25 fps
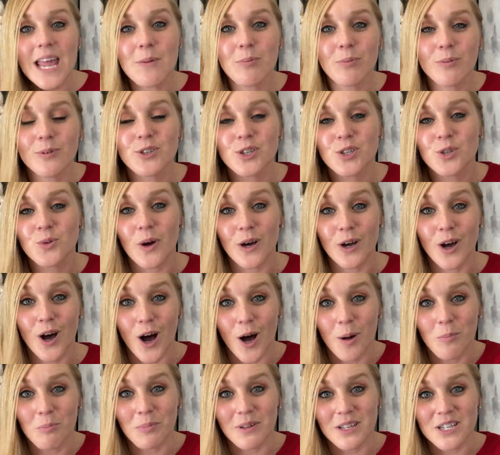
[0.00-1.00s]
able to
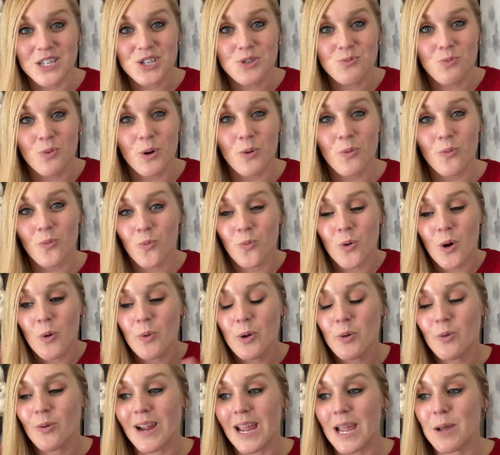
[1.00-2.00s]
accomplish, what, what
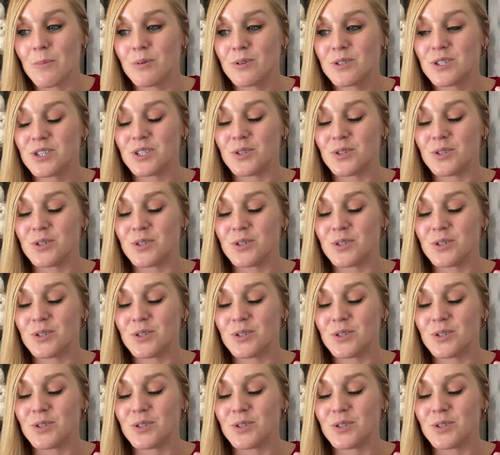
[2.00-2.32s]
we were able